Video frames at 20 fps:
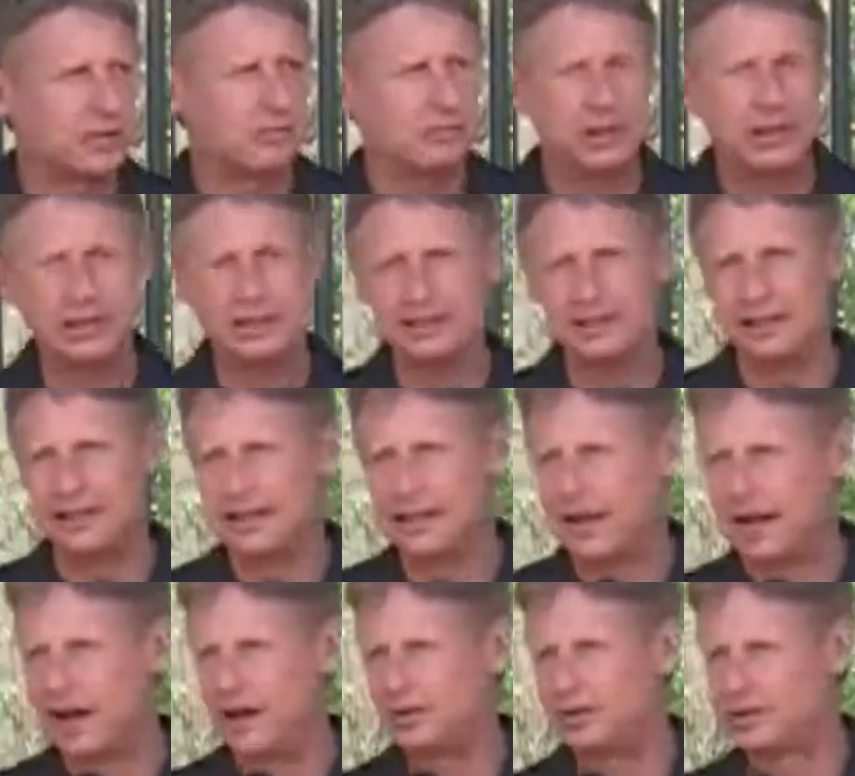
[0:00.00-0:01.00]

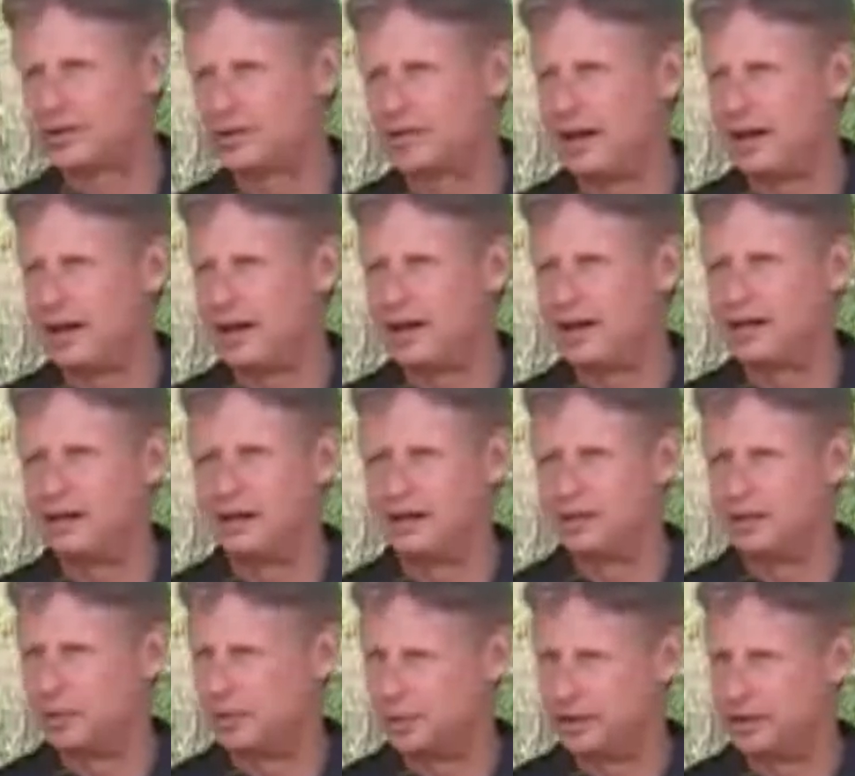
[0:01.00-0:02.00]
completely outside
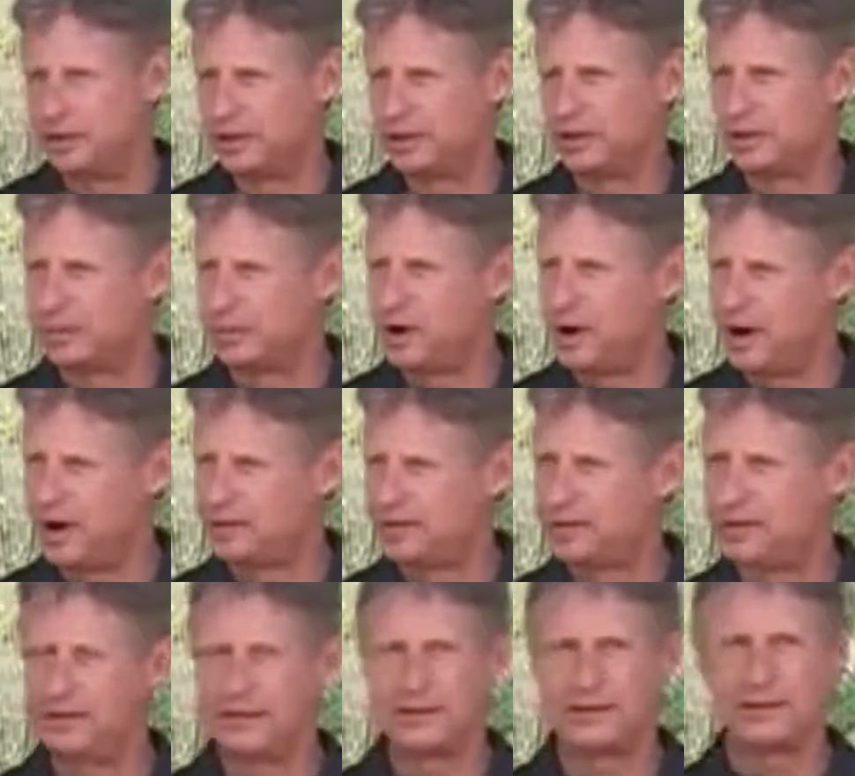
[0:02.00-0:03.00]
of the political
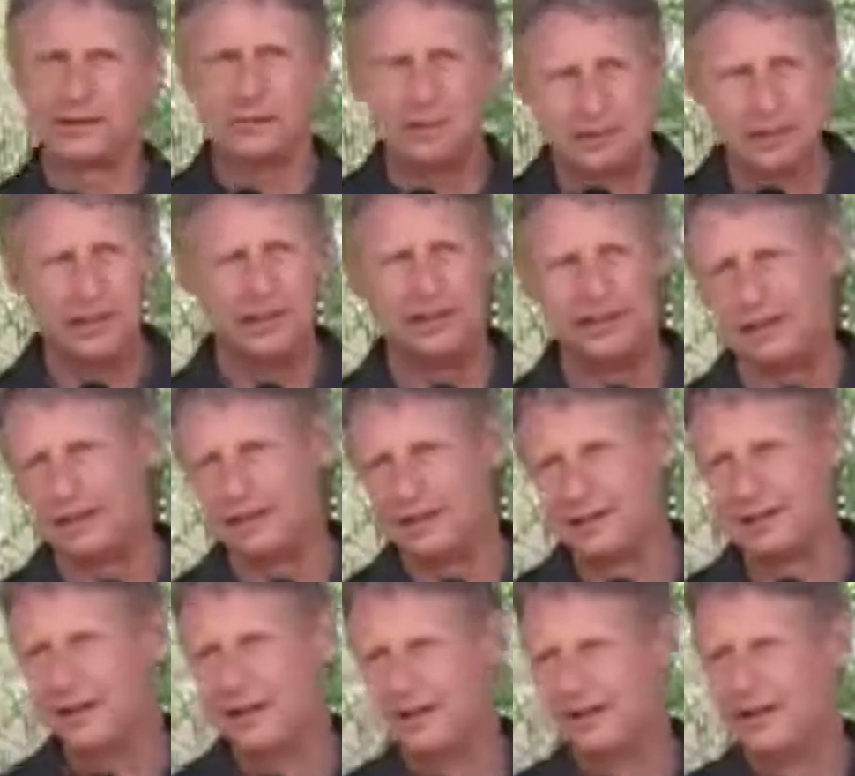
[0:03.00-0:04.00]
process. Completely.
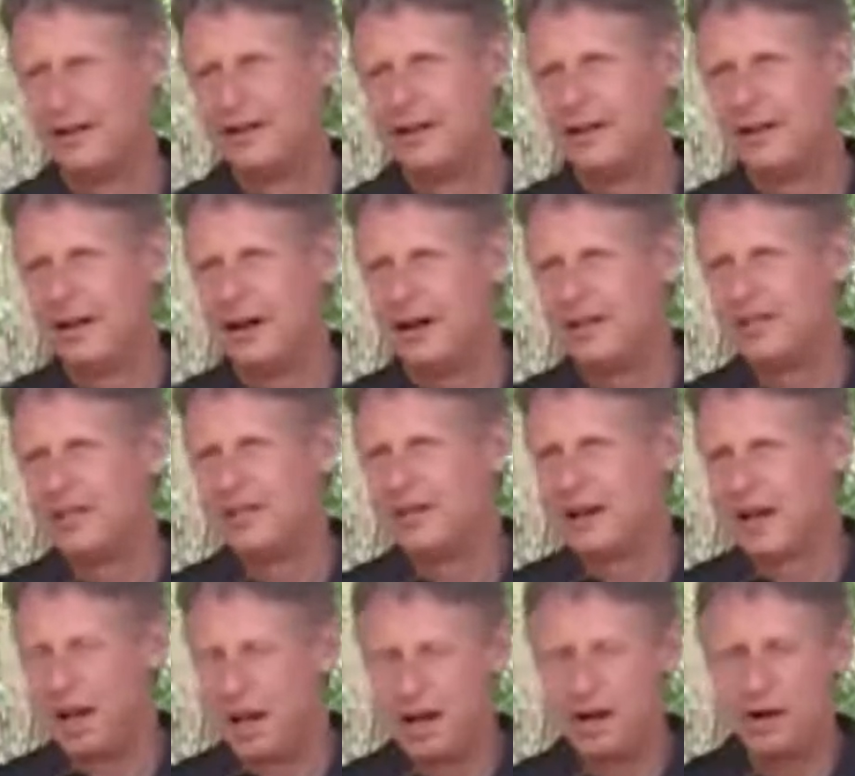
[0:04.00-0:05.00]
I
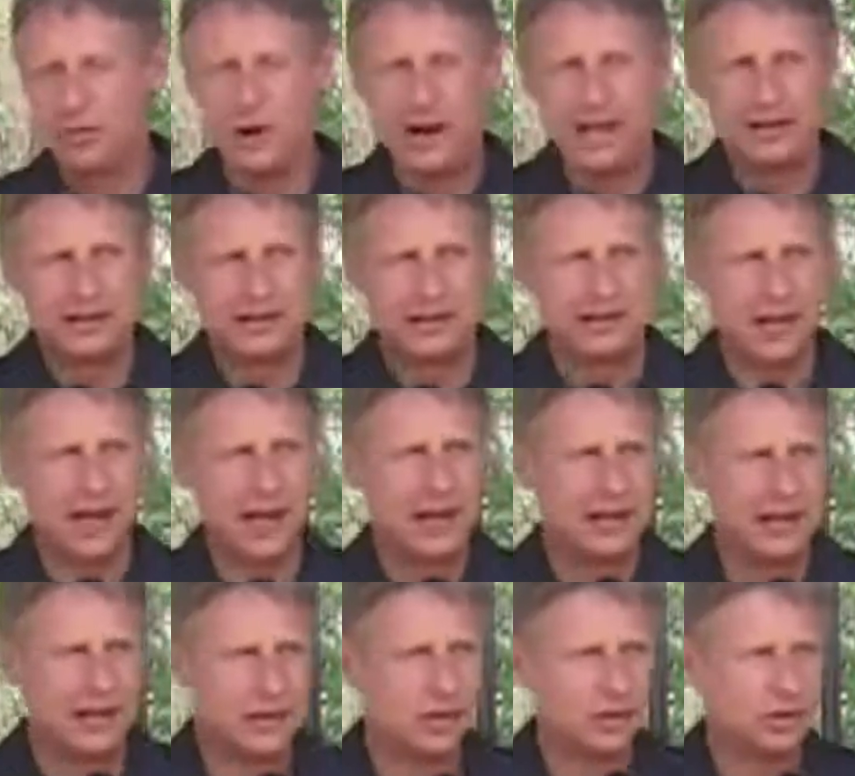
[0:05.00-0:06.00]
mean, I went and
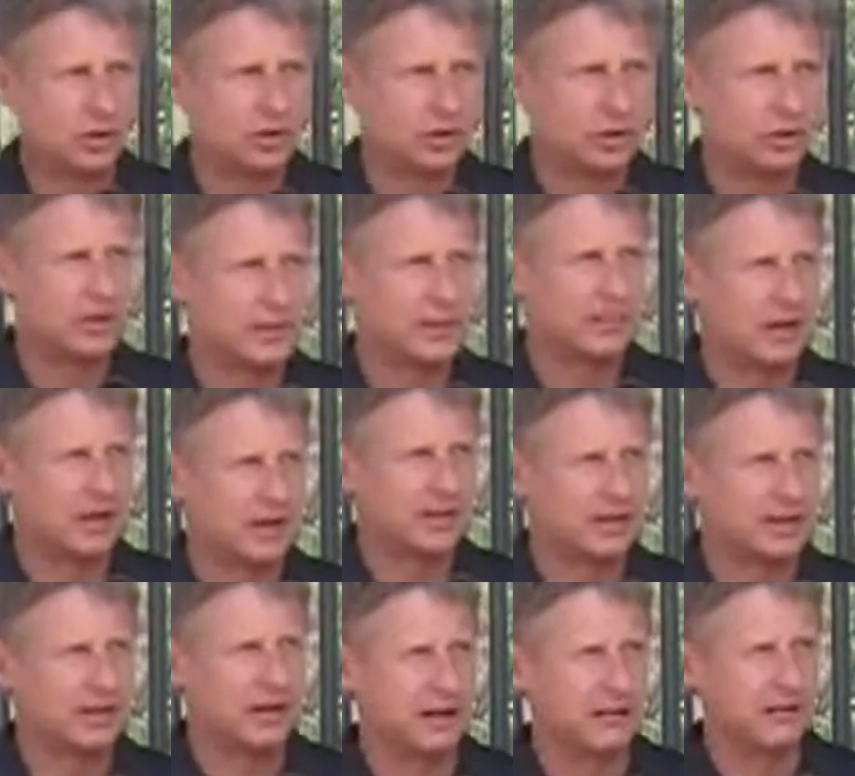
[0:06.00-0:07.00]
I introduced
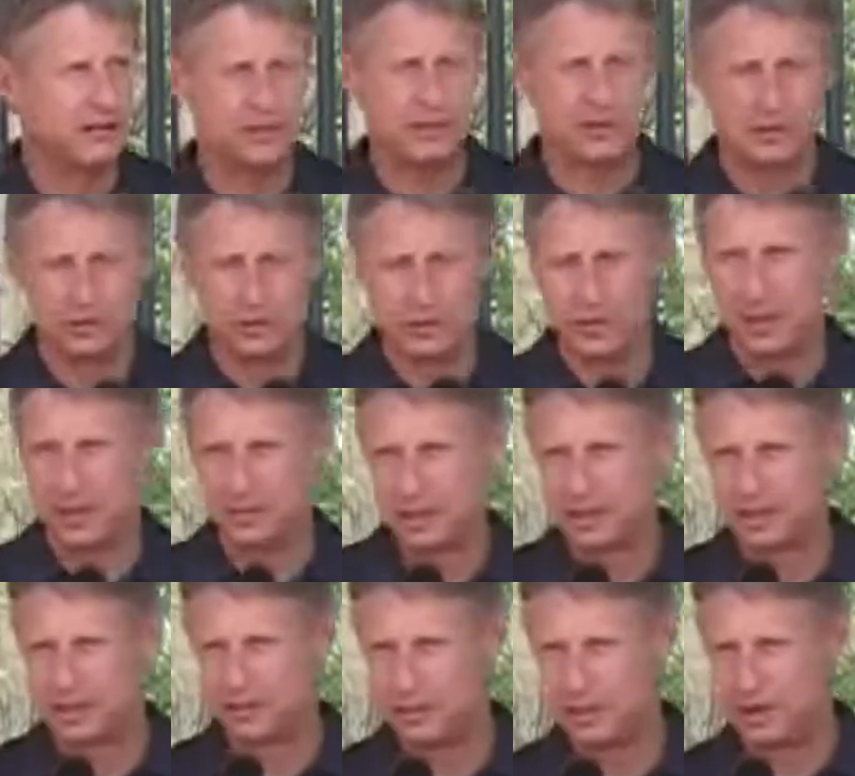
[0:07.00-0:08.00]
myself to the
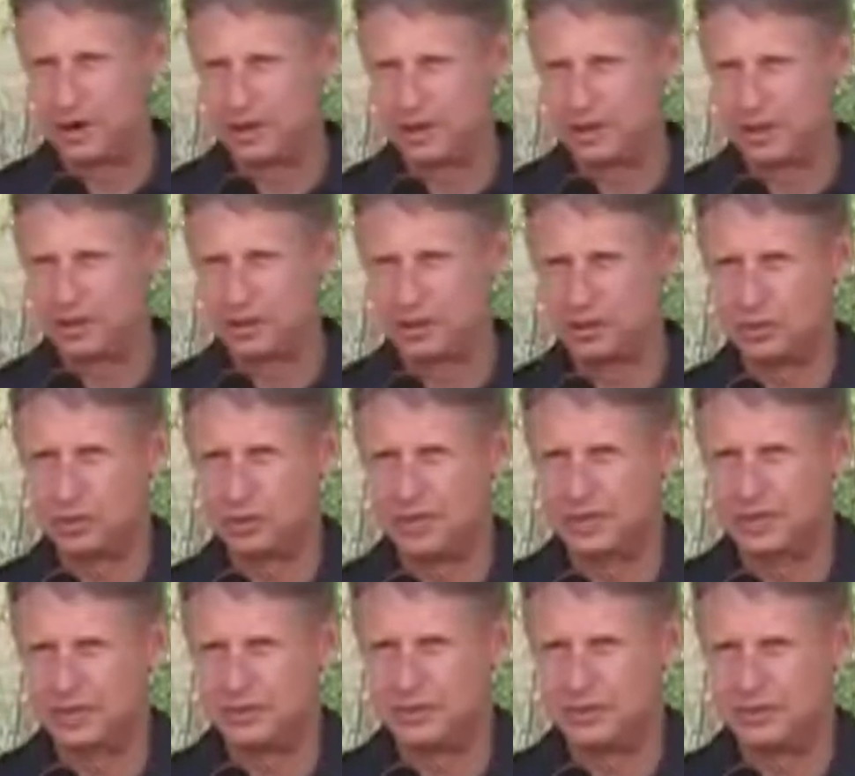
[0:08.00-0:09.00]
Republican Party 2
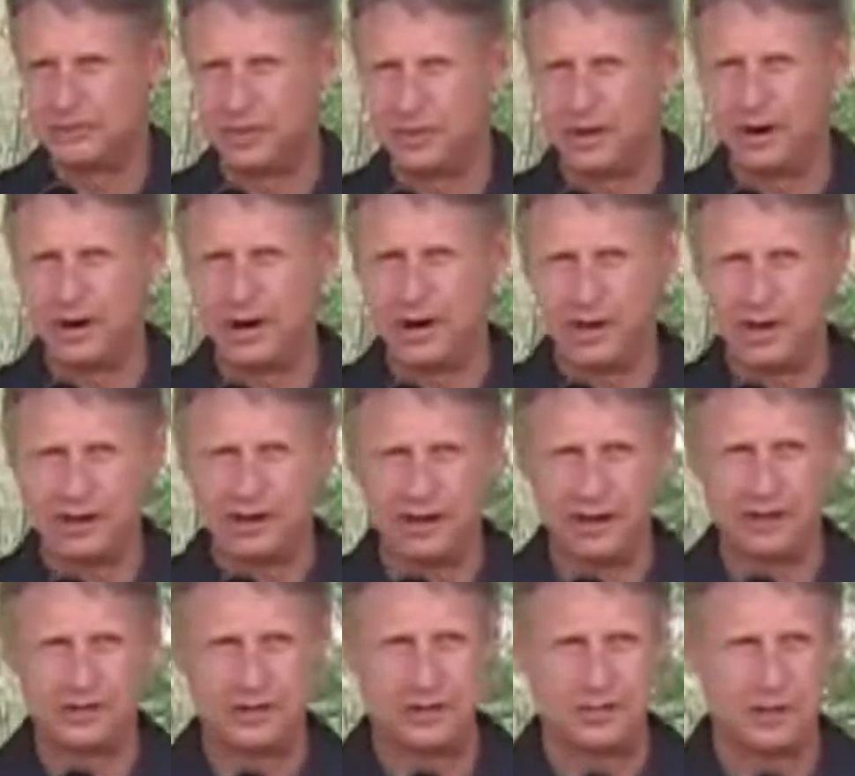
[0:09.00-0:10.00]
weeks before I
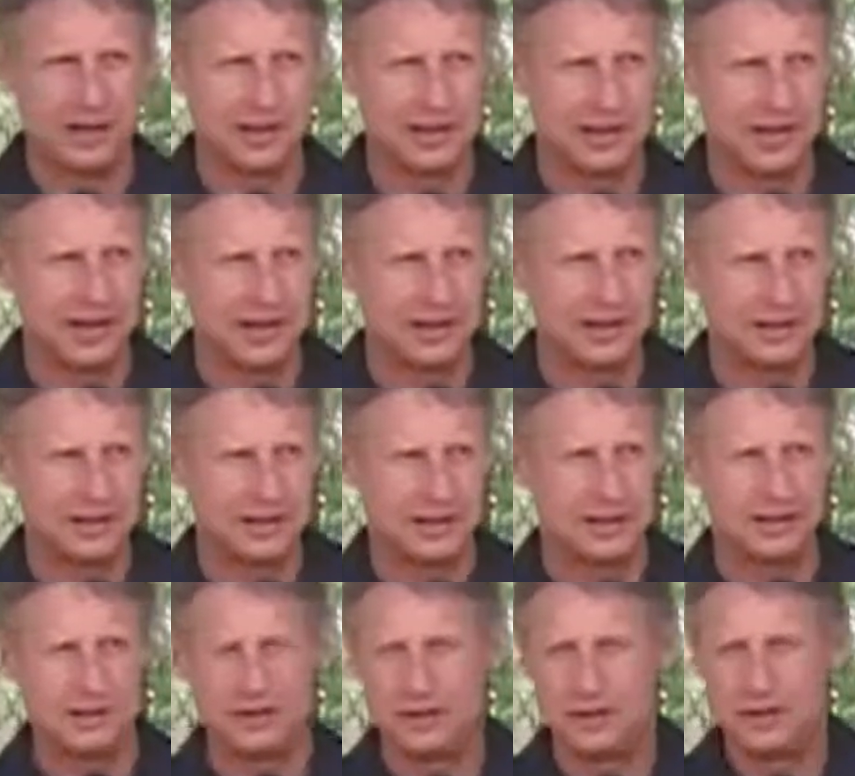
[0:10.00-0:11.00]
announced my
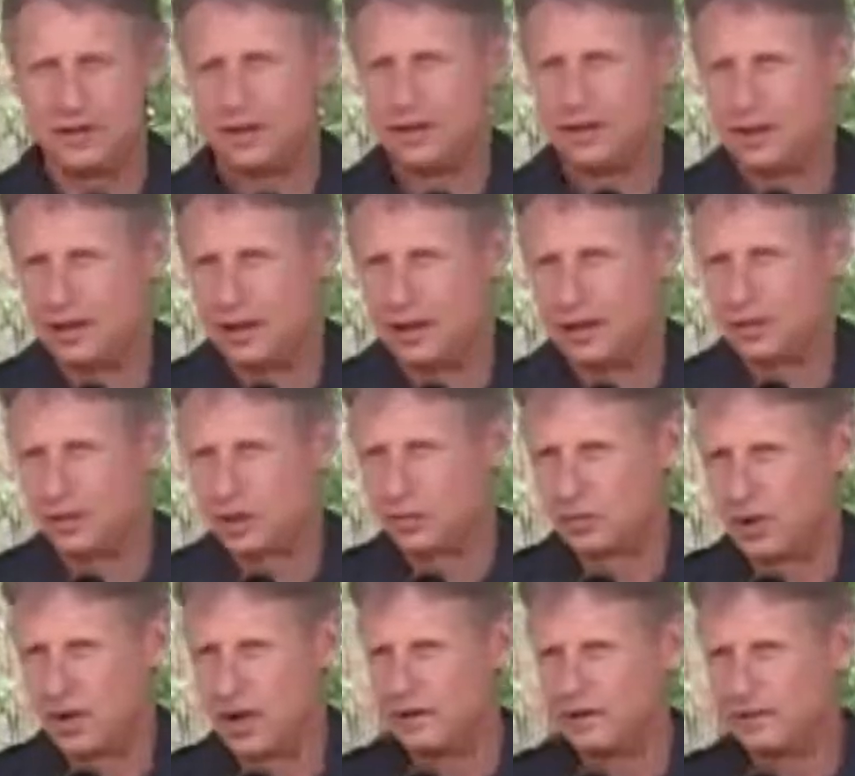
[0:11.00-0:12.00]
candidacy to
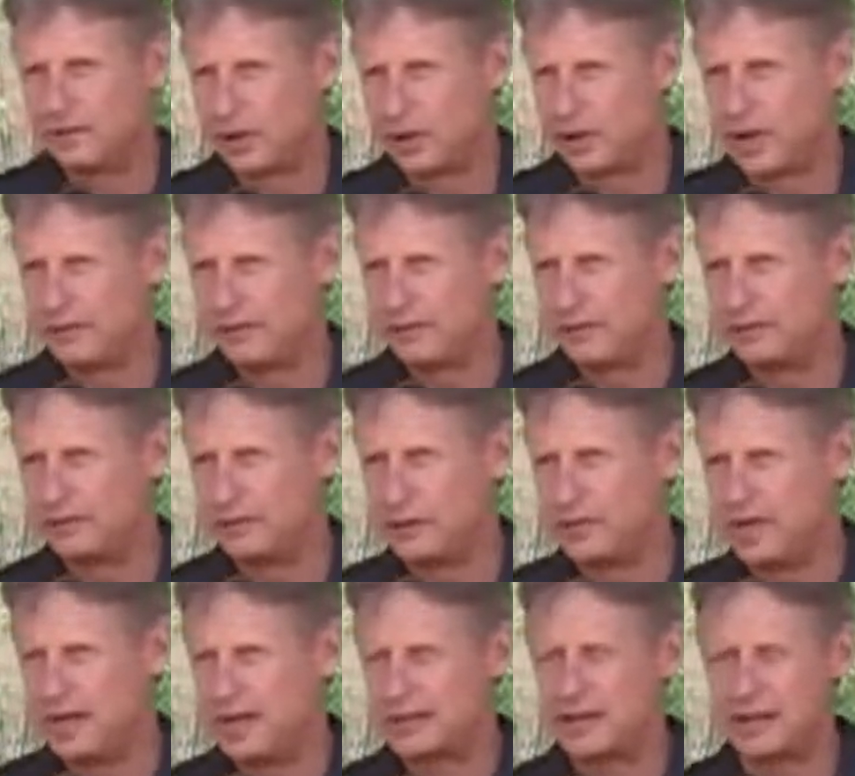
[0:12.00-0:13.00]
run for governor of
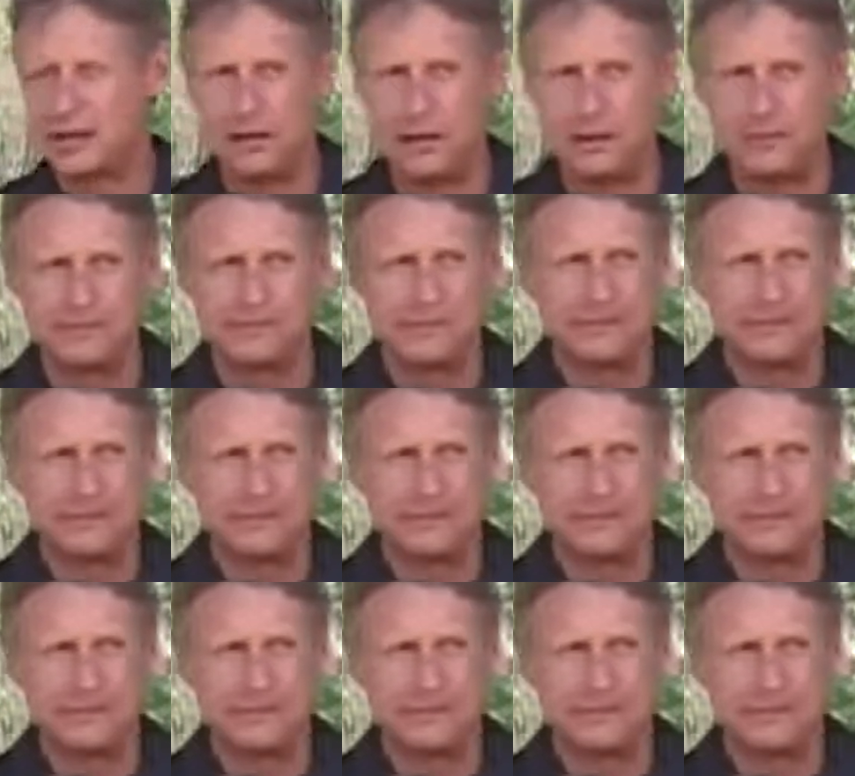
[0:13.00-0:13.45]
New Mexico.